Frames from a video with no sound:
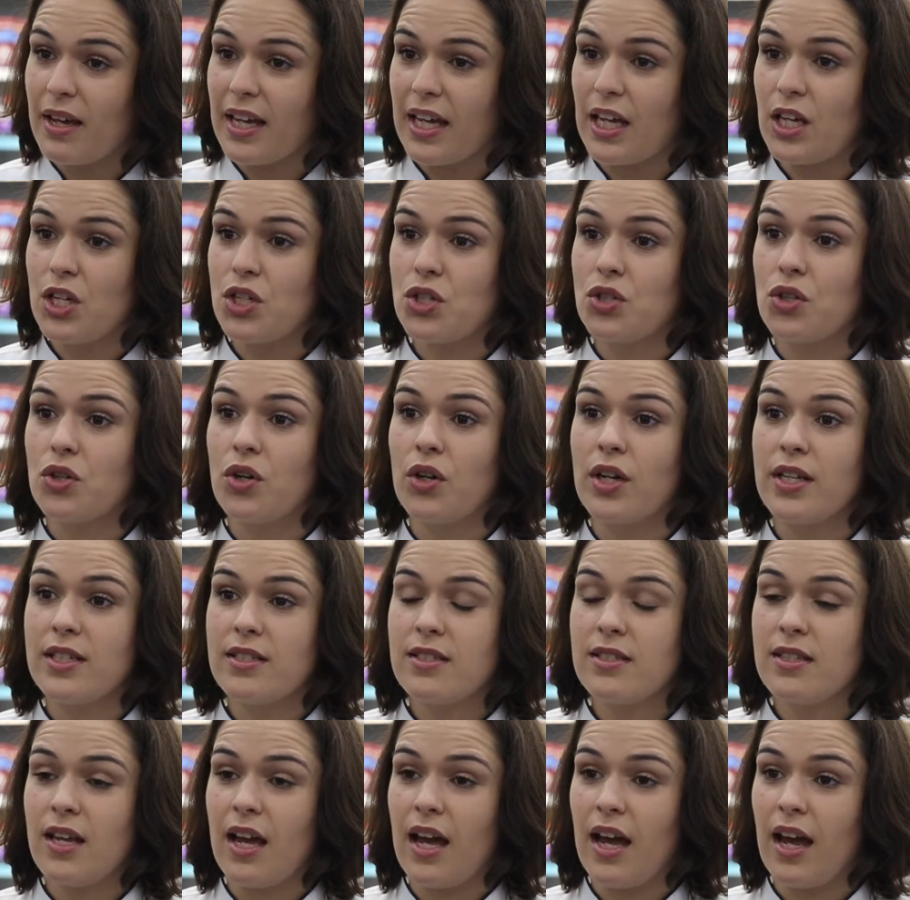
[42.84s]
making sure
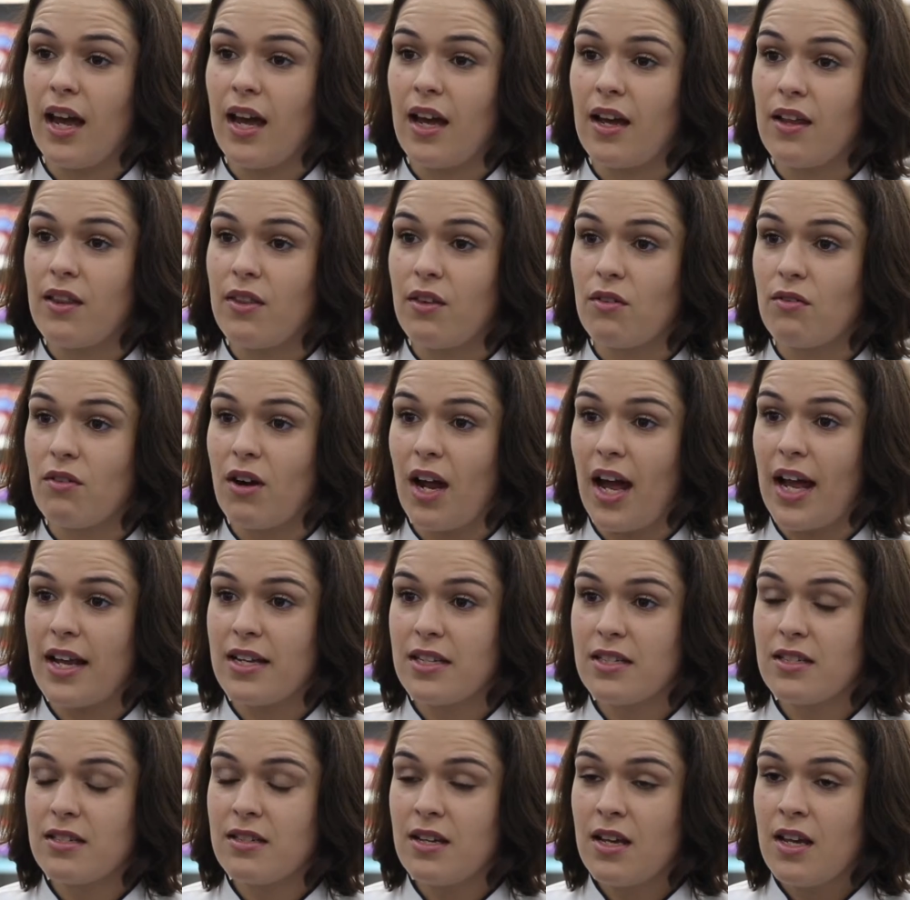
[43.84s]
it's the
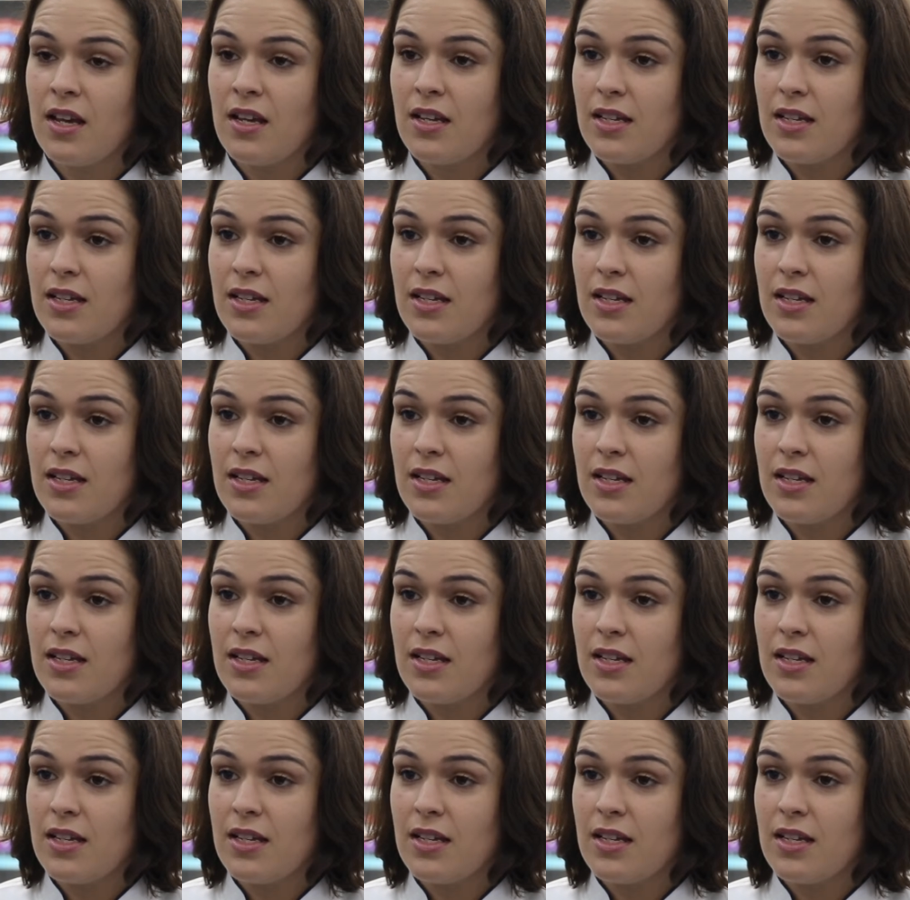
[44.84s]
right